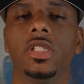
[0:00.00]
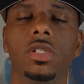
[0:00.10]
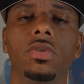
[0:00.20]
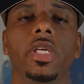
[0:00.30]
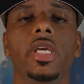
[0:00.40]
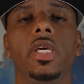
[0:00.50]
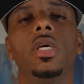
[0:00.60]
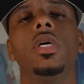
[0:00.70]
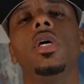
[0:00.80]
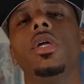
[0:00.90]
So yeah,
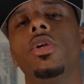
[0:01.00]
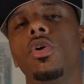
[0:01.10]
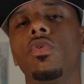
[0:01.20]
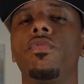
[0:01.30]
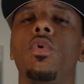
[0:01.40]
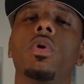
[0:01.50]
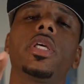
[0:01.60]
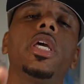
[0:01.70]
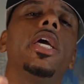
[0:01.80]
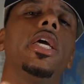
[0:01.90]
no
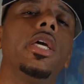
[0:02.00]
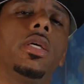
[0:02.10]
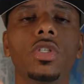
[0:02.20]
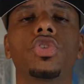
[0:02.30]
4K